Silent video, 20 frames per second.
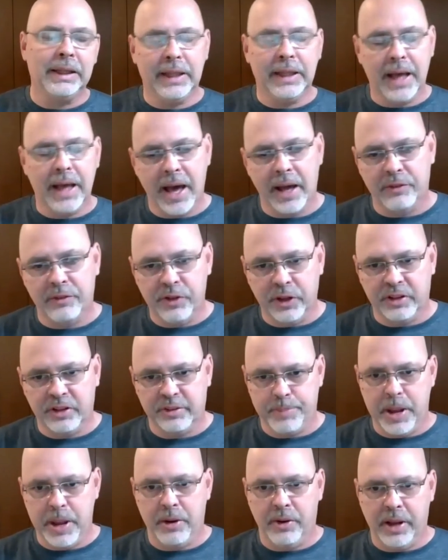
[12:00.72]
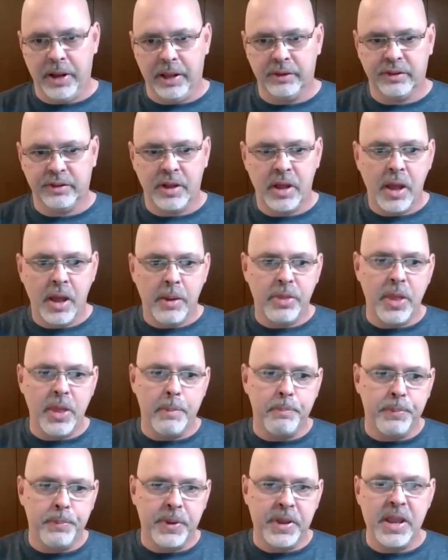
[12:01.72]
lot of experience
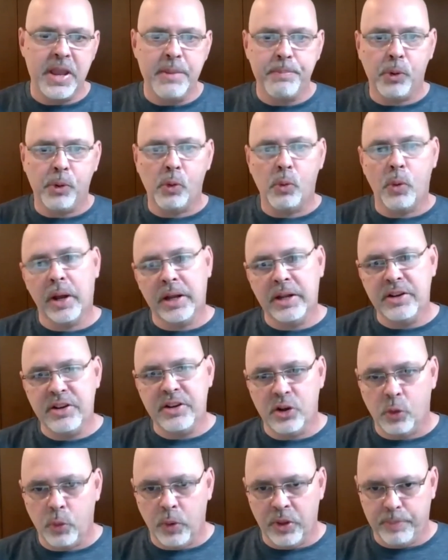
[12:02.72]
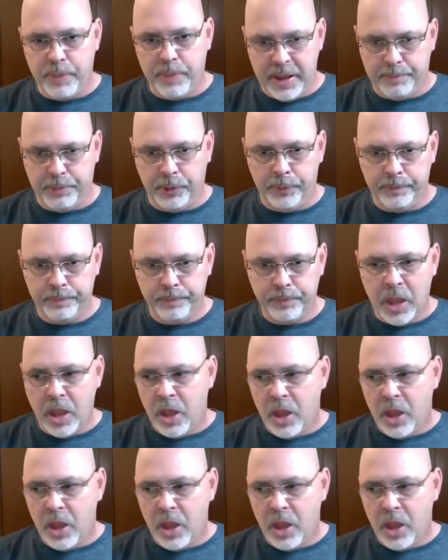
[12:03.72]
that people want to deal with people.